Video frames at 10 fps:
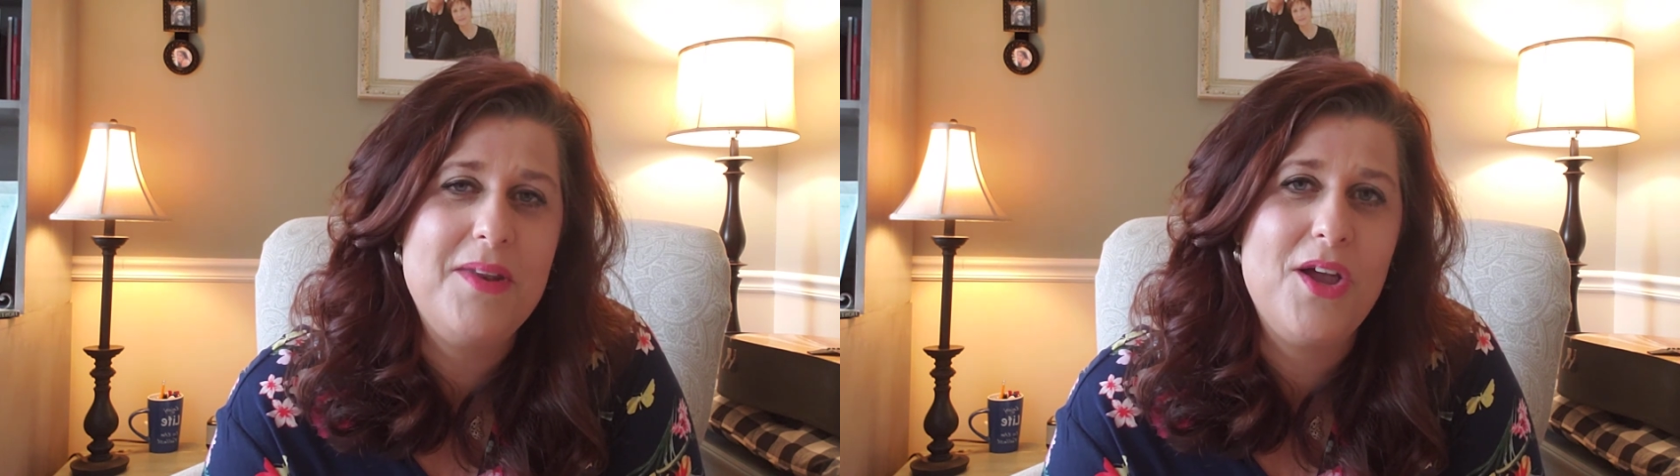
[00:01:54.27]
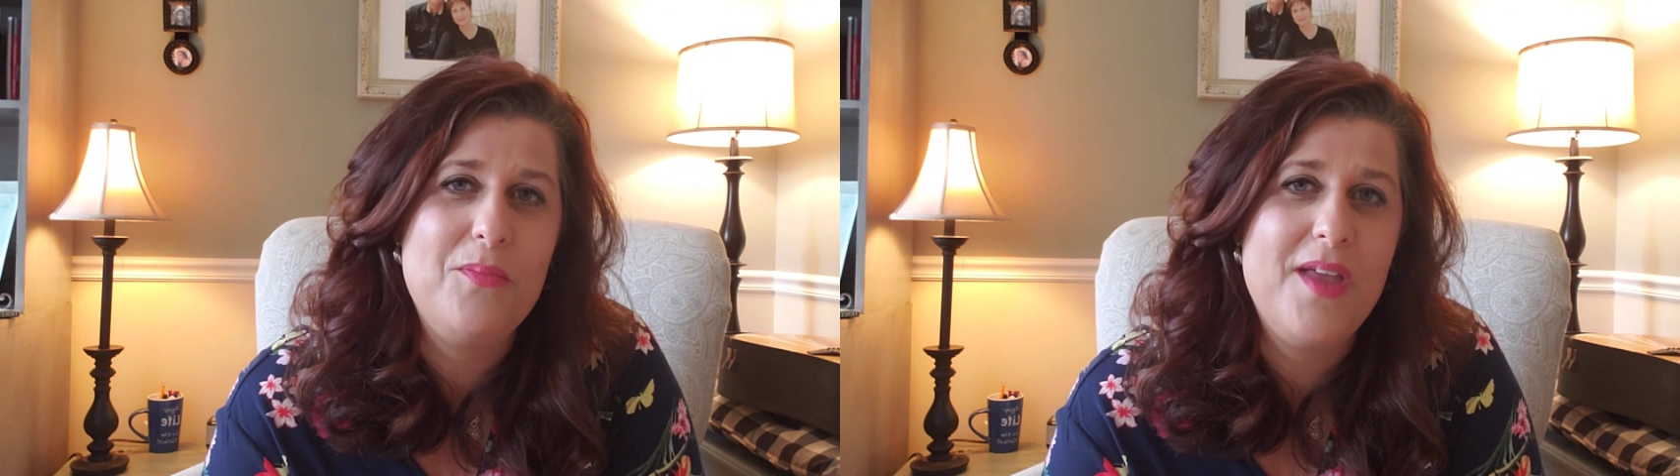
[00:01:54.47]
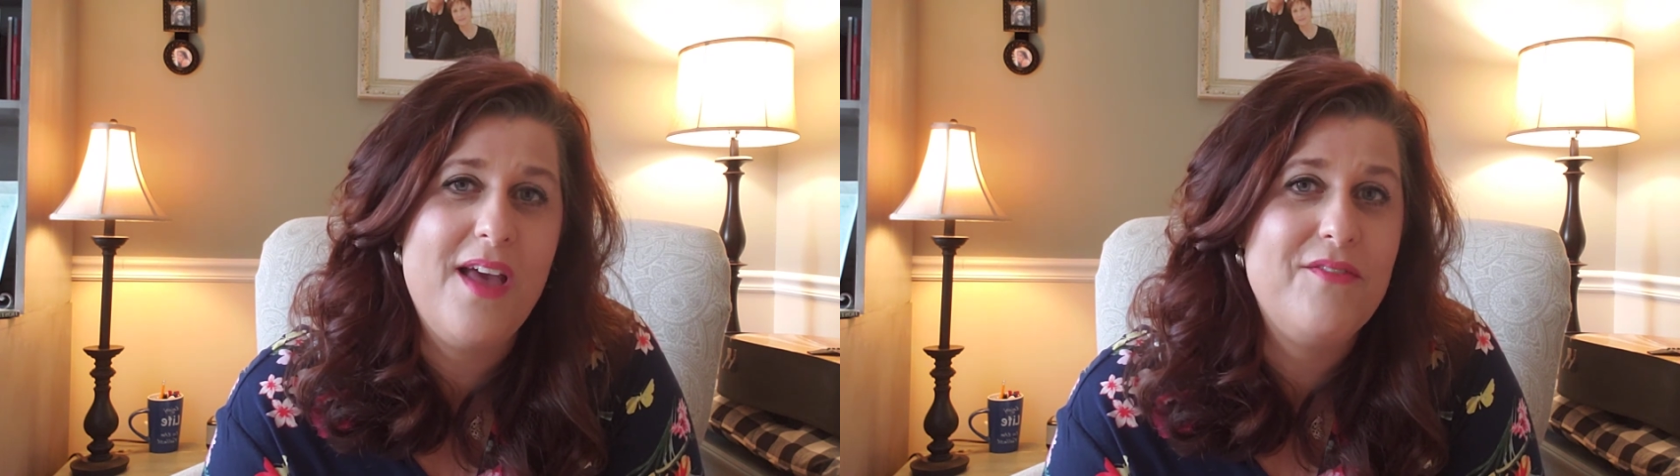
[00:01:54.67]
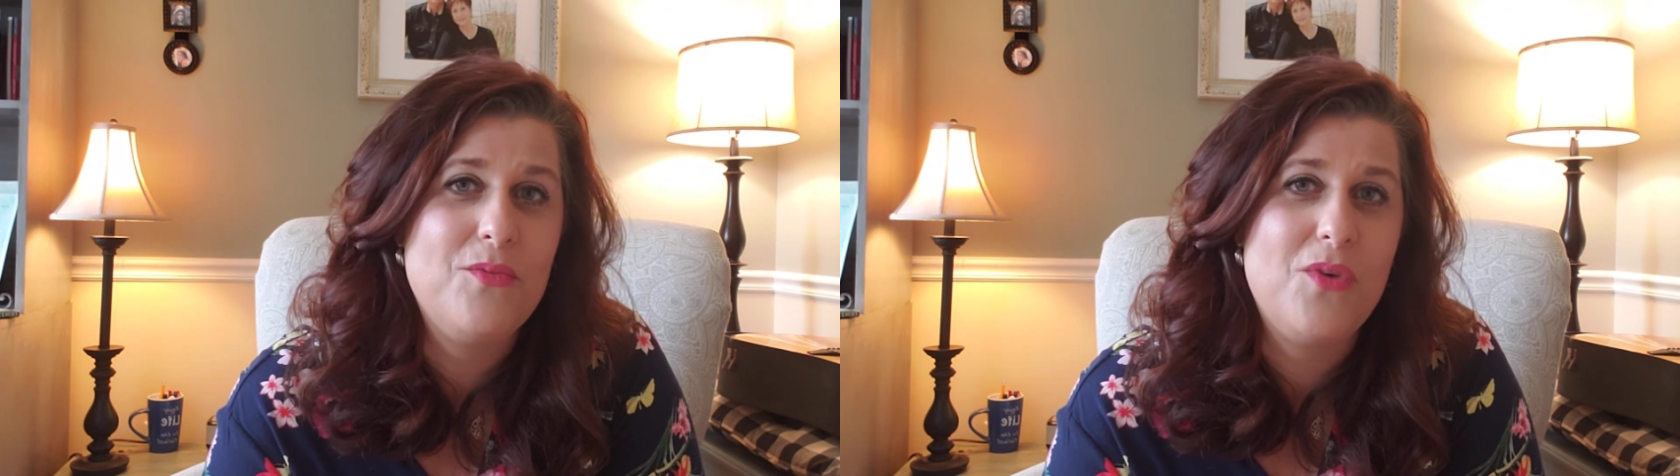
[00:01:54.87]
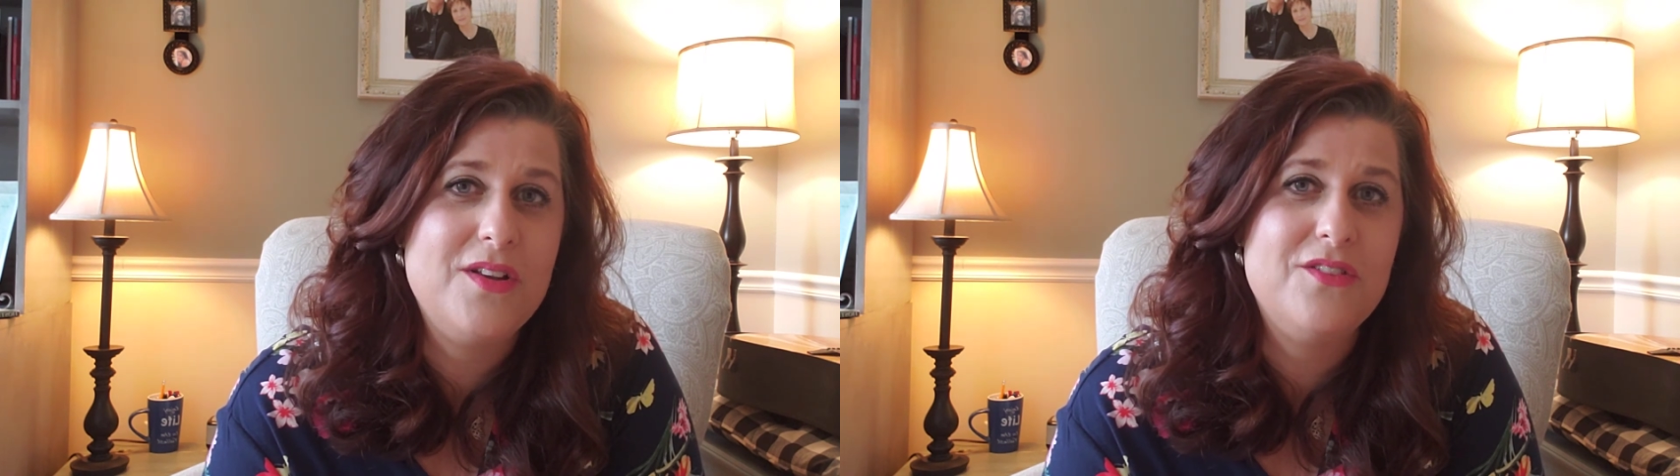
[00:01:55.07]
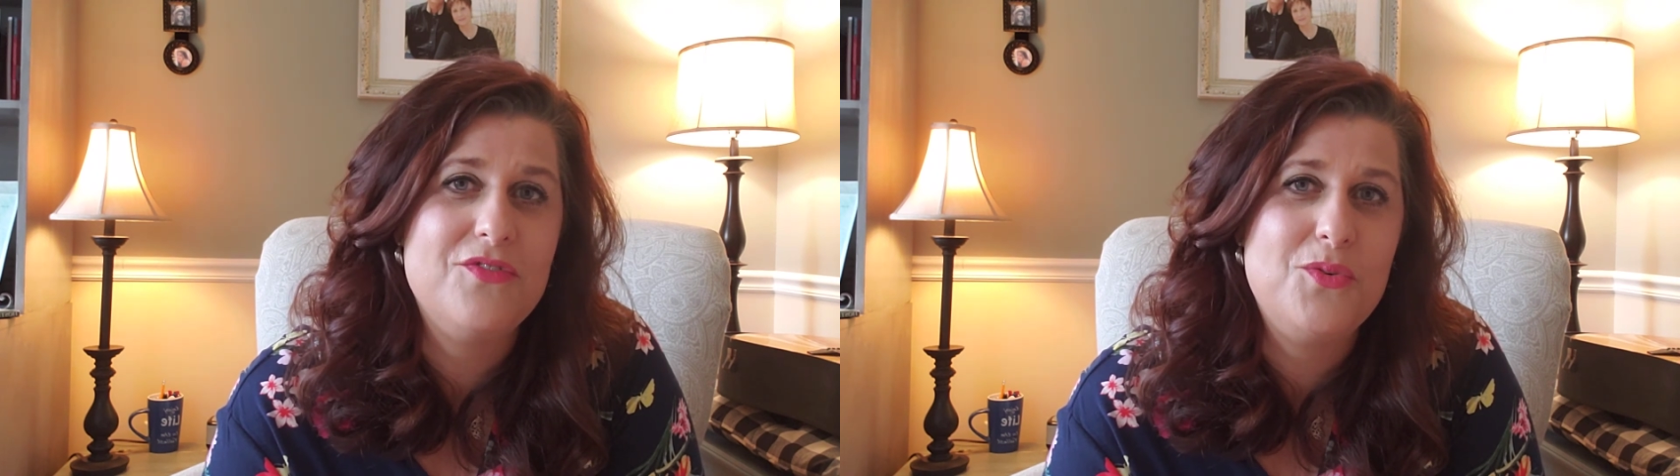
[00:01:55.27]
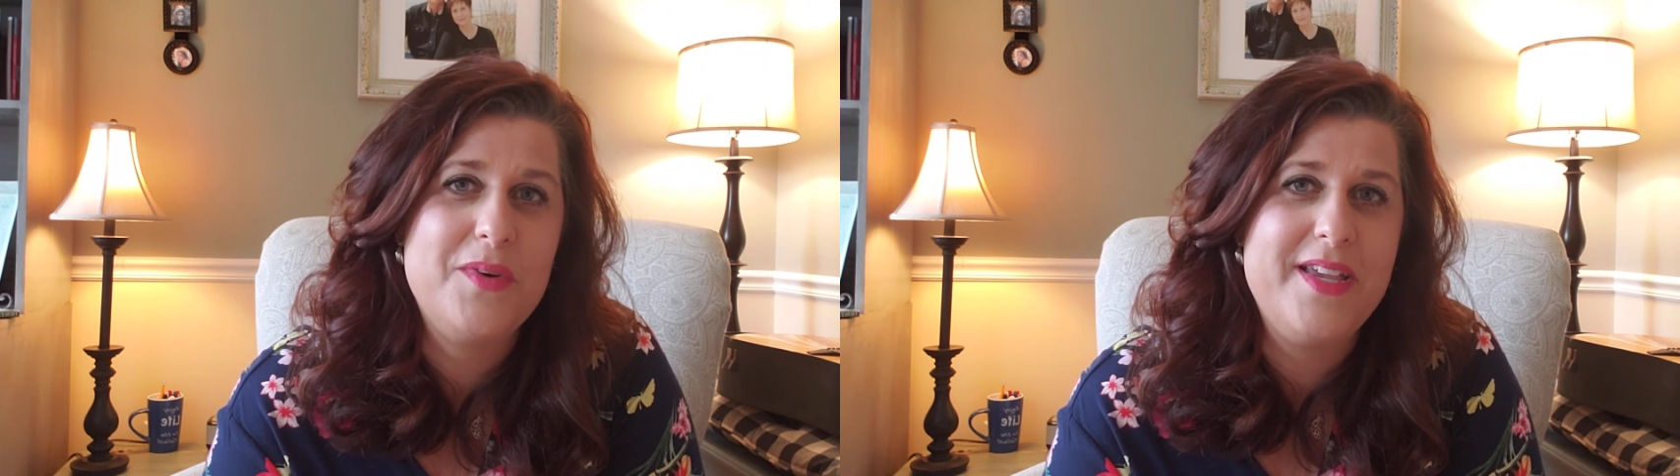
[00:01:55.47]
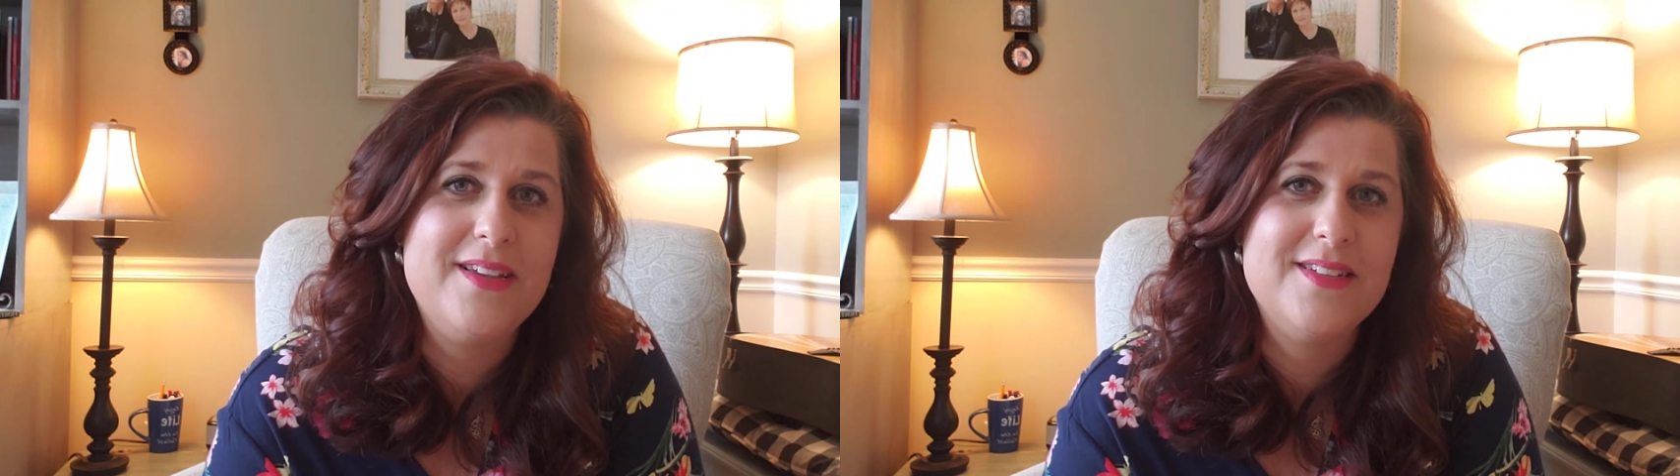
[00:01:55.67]
and I hope you have a wonderful
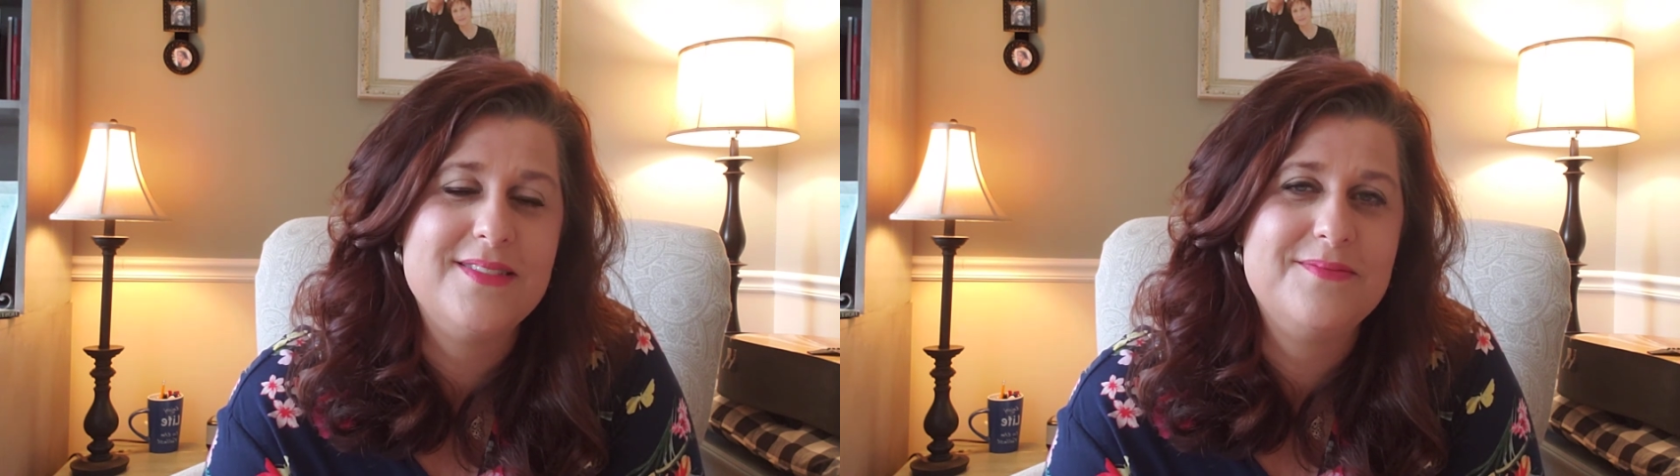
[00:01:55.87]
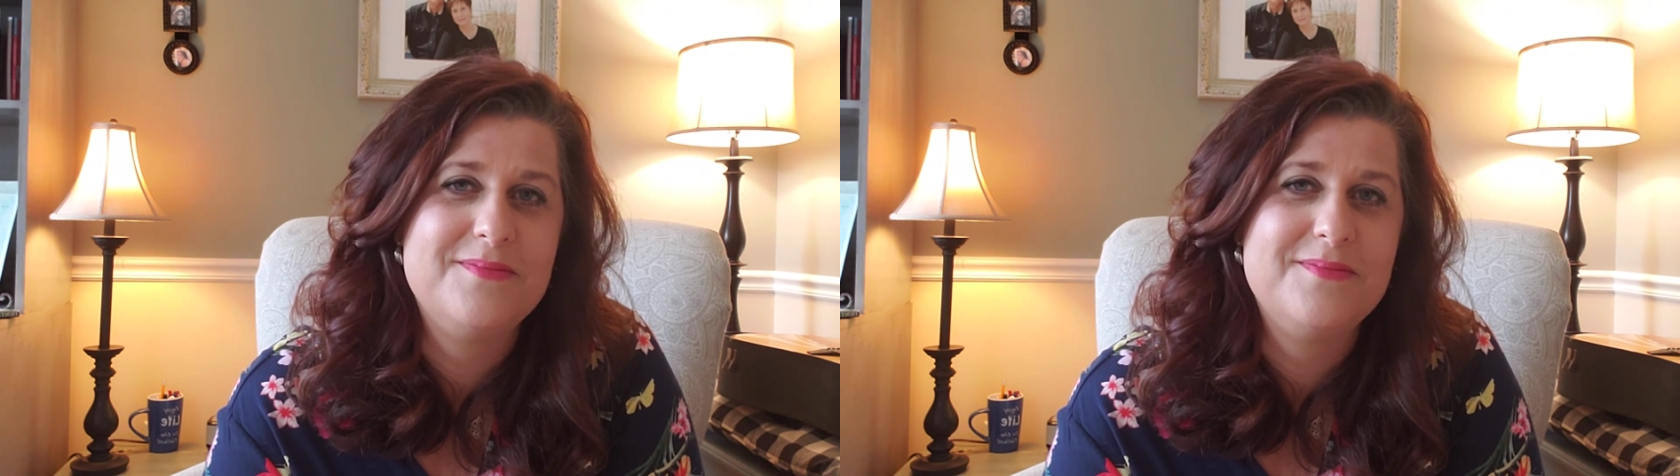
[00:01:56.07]
week.